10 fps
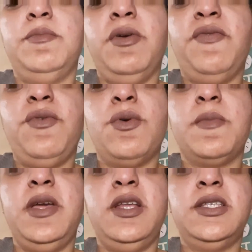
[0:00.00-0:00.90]

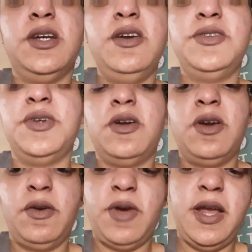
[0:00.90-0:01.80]
perform any surgery on
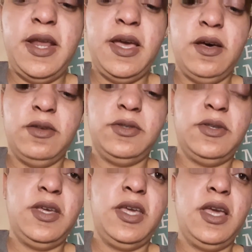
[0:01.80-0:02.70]
her right now,
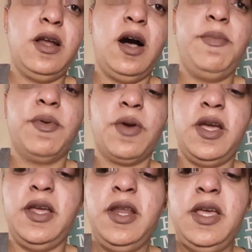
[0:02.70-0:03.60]
so they can't
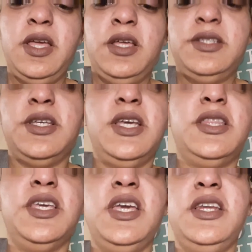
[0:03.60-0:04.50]
operate to get
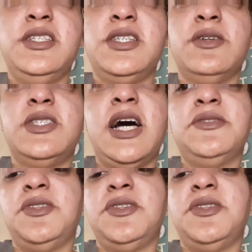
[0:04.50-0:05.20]
the kidney stones out.